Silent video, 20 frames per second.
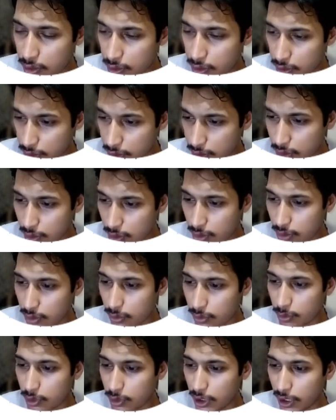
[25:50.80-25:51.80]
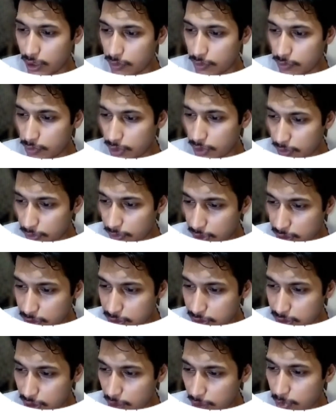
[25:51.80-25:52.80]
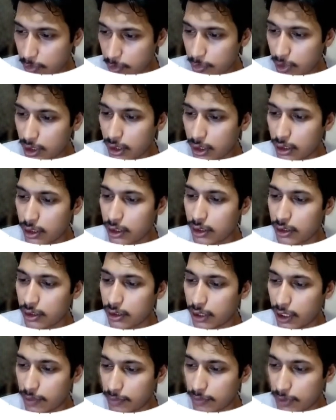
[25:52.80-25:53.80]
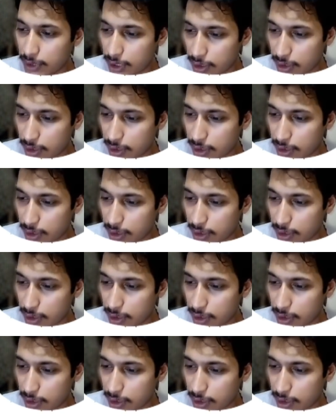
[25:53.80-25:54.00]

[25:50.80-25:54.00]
Okay, we divide the same number, then we get the 12.